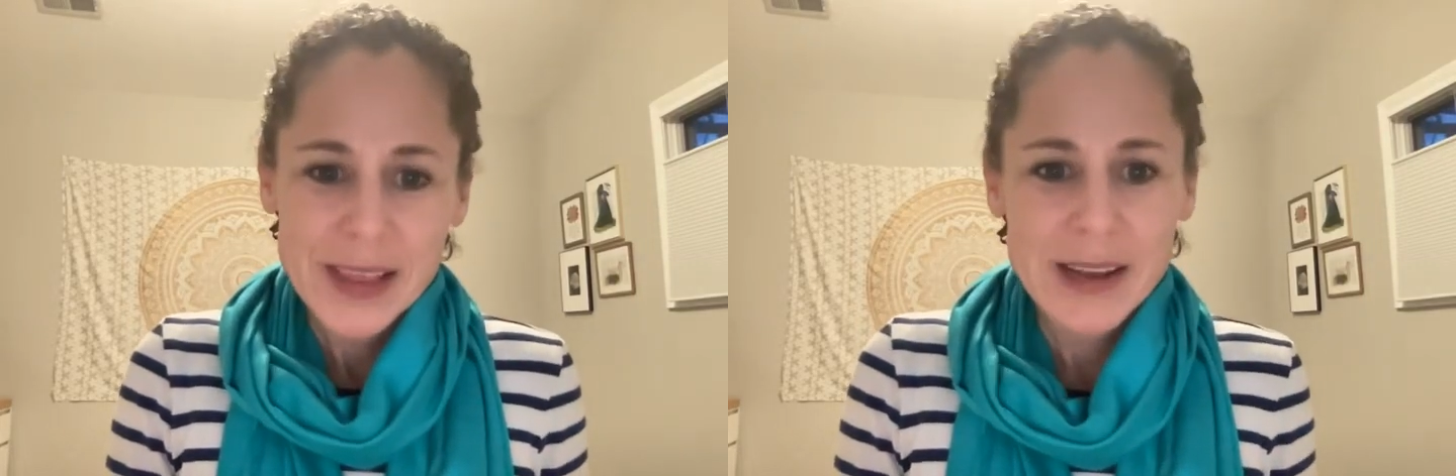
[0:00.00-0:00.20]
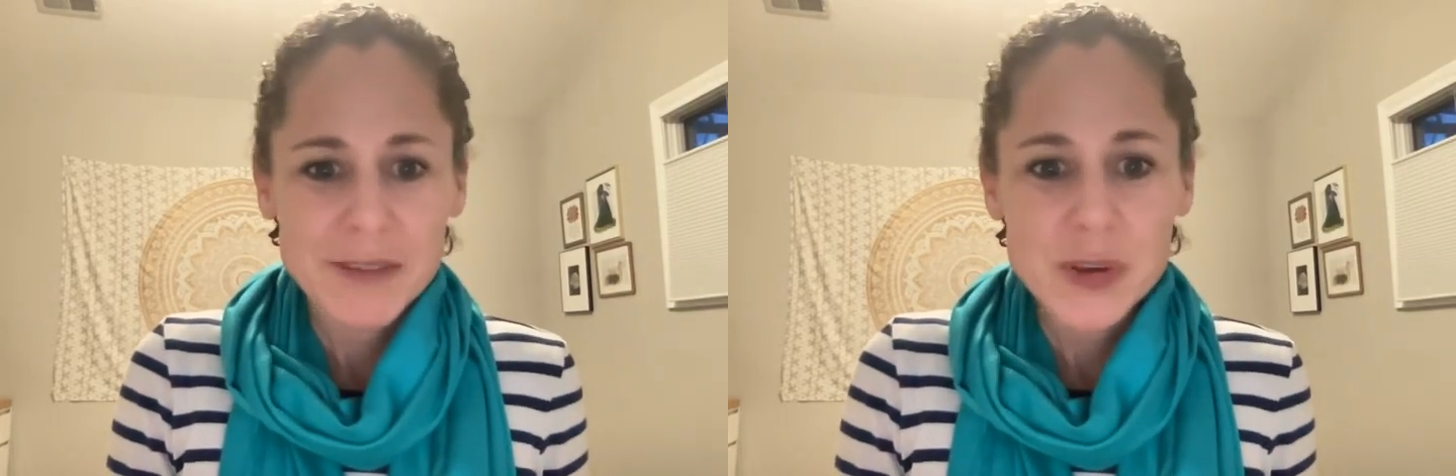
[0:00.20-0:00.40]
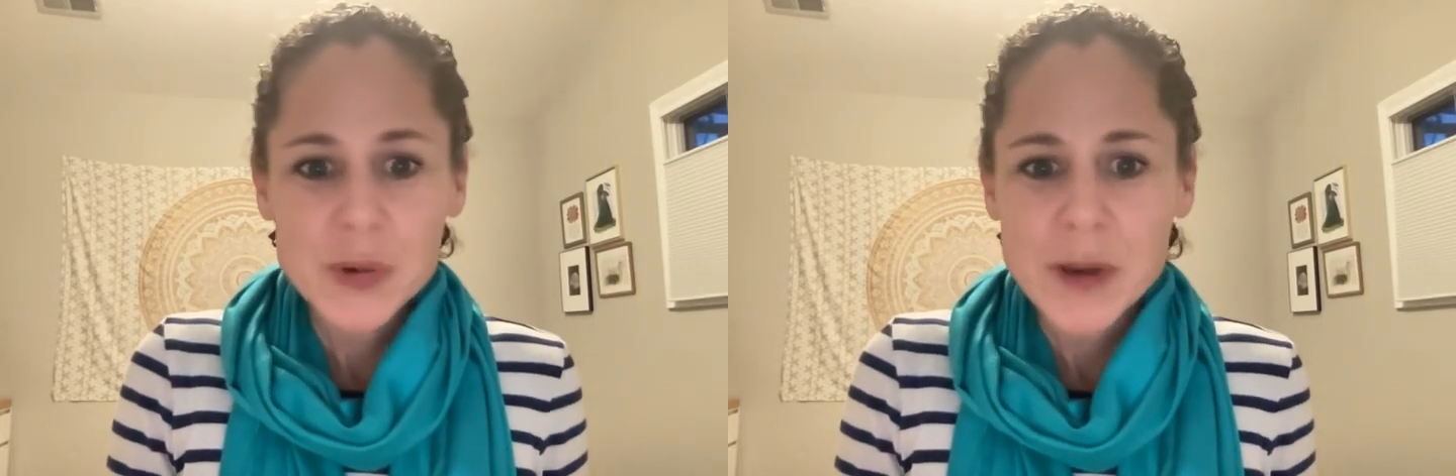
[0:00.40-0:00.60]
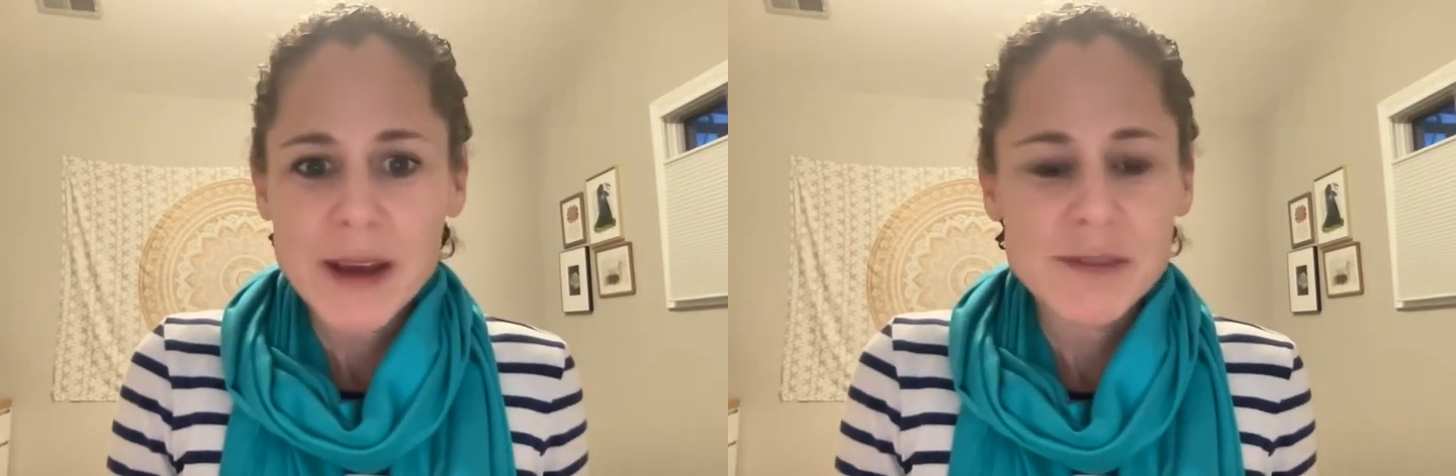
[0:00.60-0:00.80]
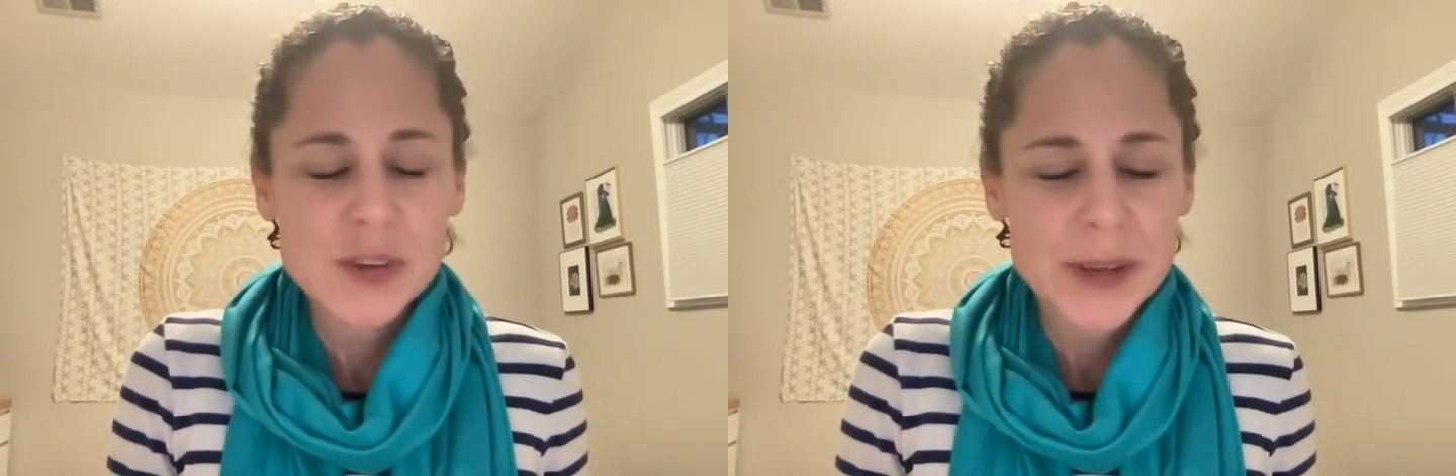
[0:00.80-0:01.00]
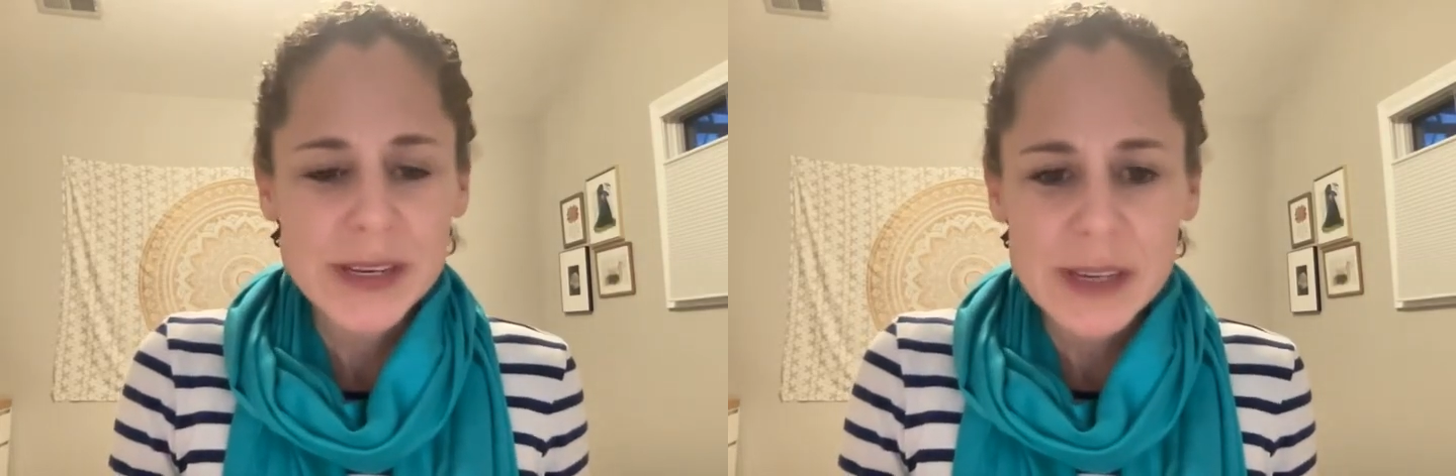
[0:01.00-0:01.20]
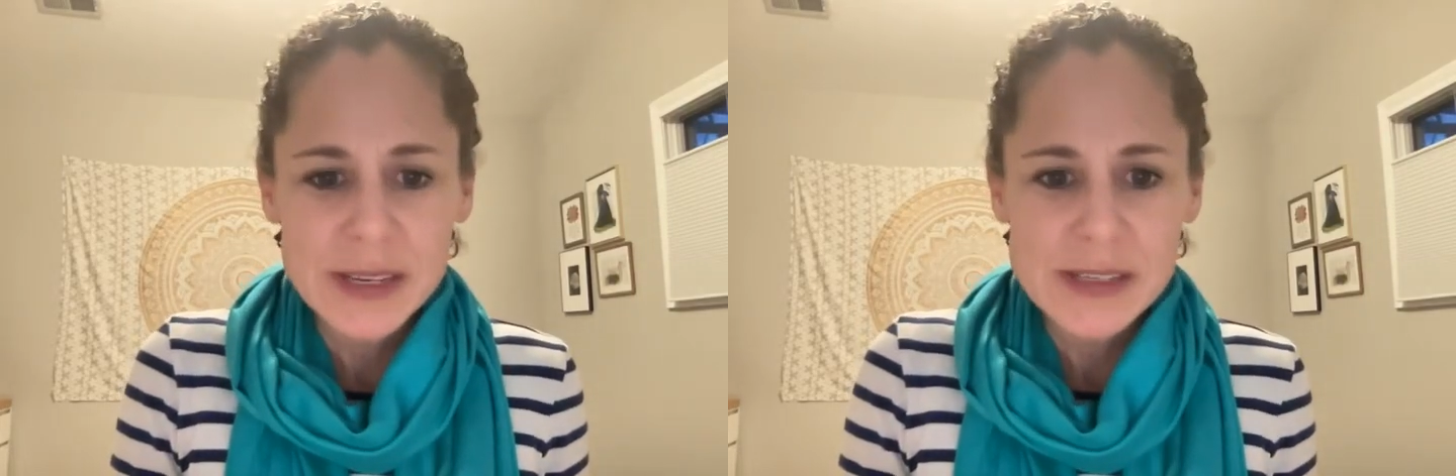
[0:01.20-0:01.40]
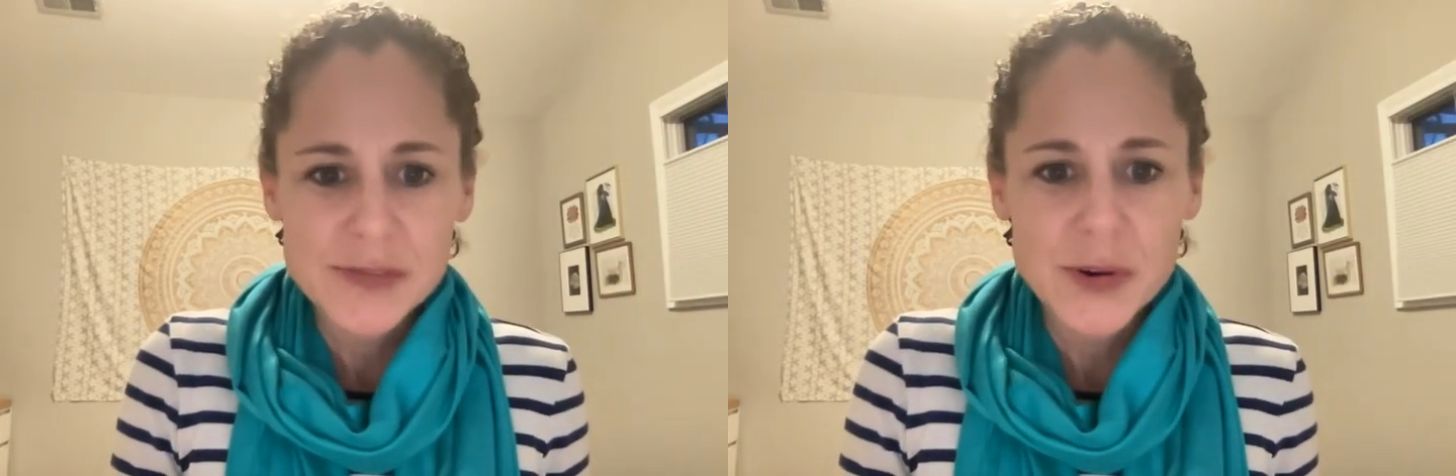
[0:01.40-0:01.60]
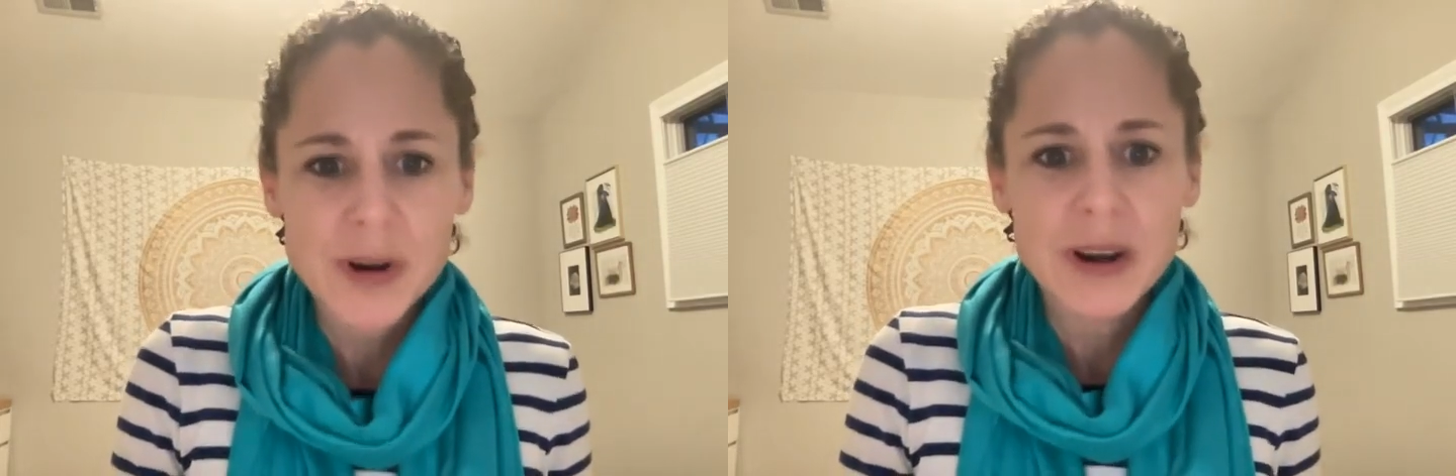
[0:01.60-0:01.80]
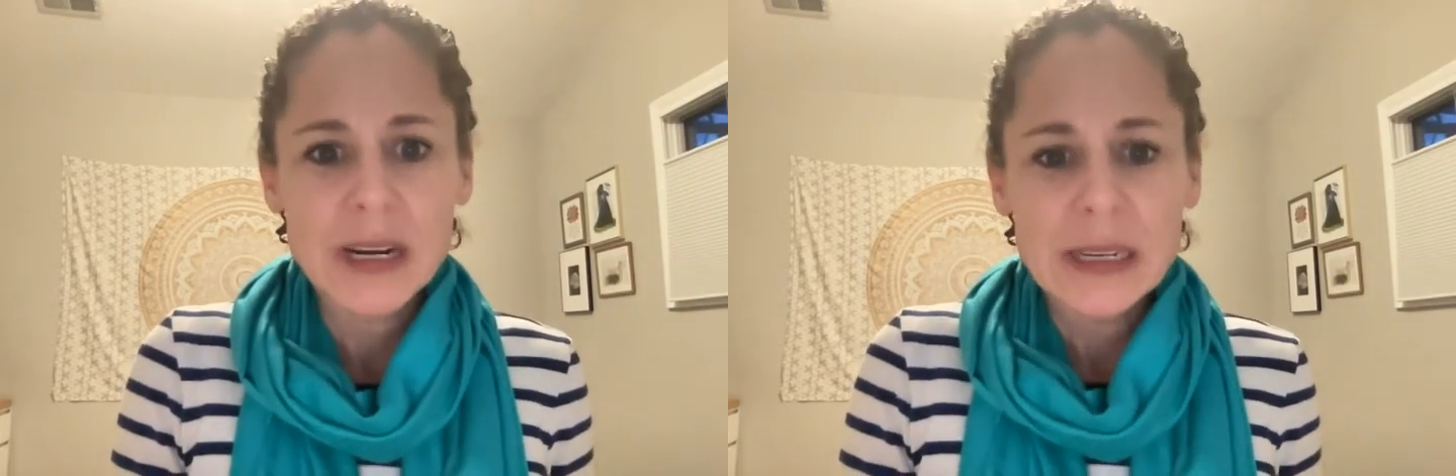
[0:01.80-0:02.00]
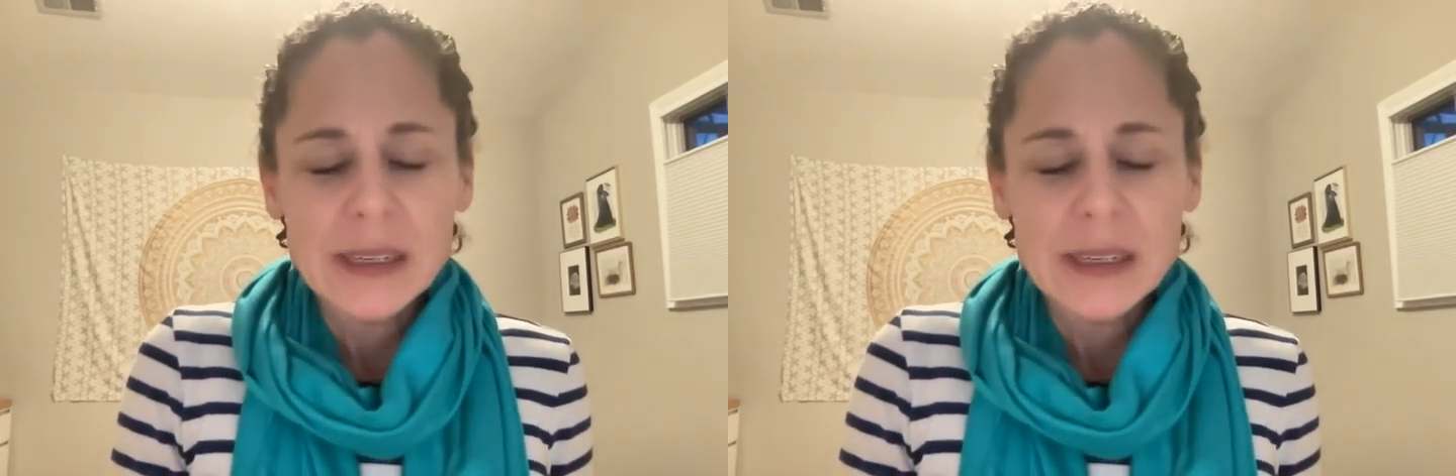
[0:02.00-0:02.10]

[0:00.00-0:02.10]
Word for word: And if you have joined us for